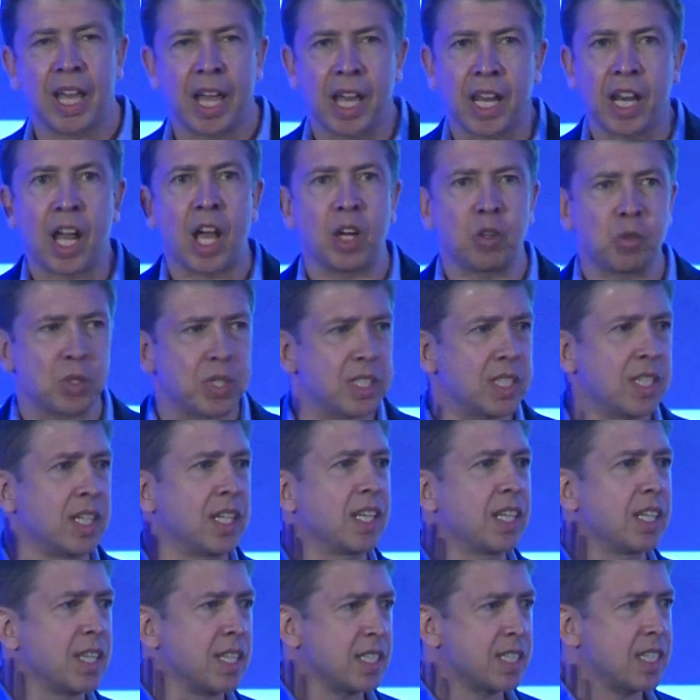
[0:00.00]
And I was
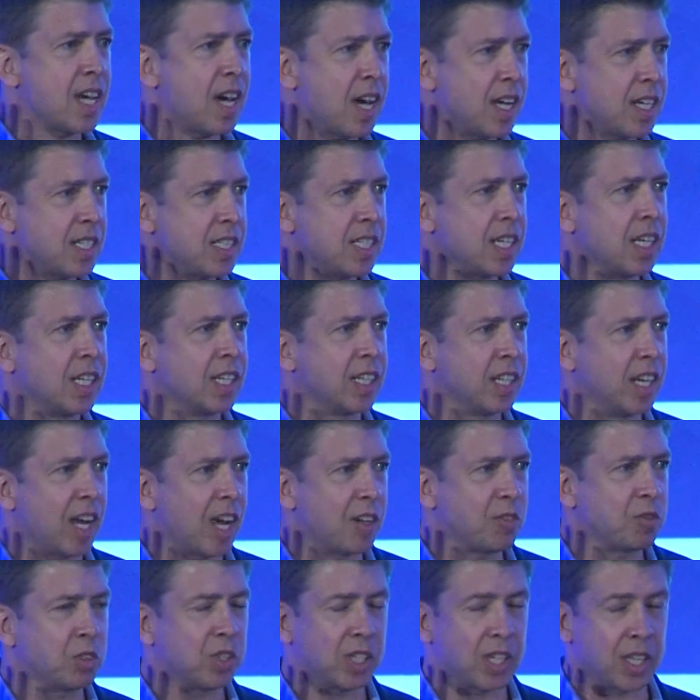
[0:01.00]
sitting in this hot tent in
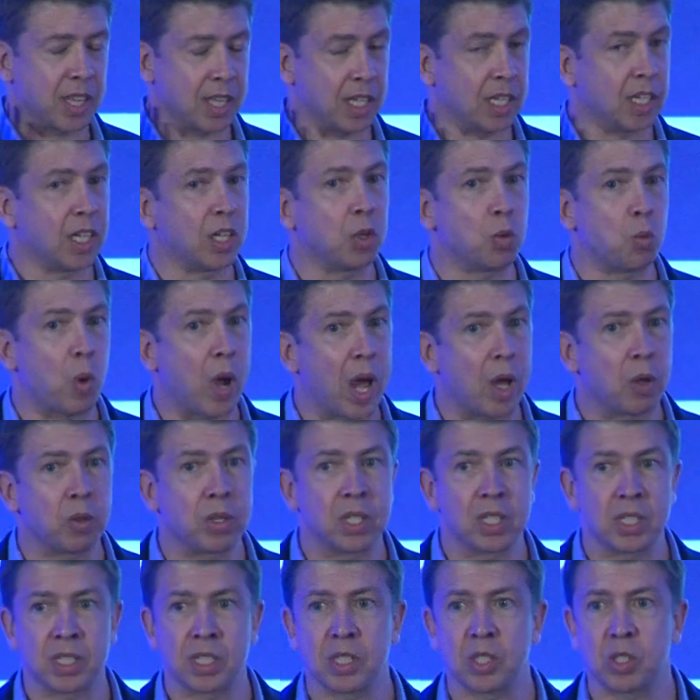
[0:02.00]
Africa thinking, wow,
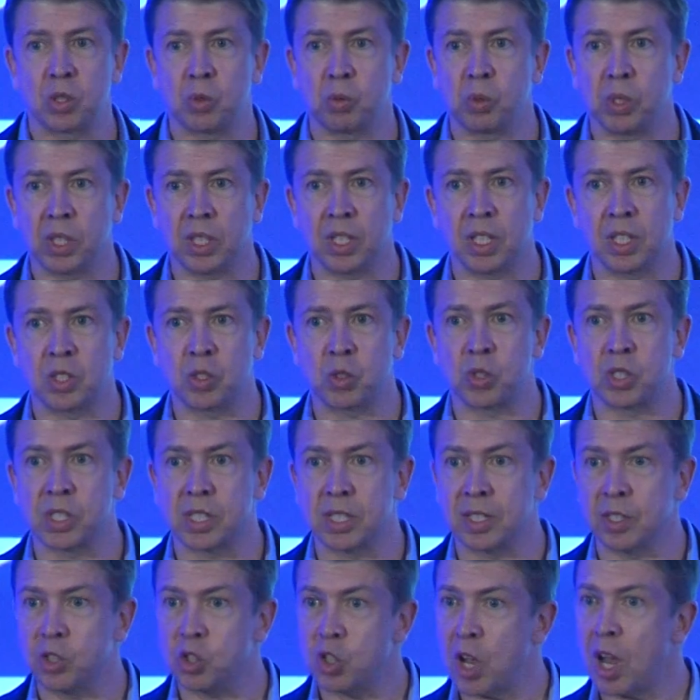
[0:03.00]
this is a really
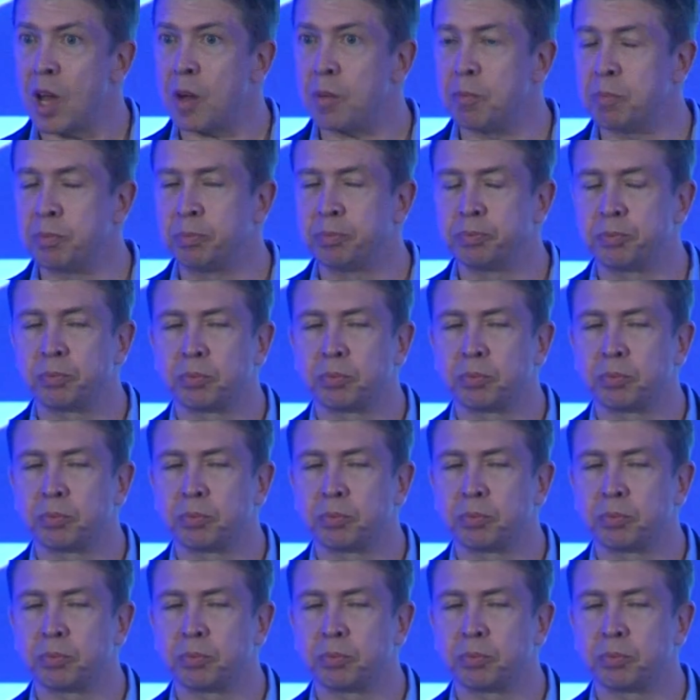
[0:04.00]
interesting job.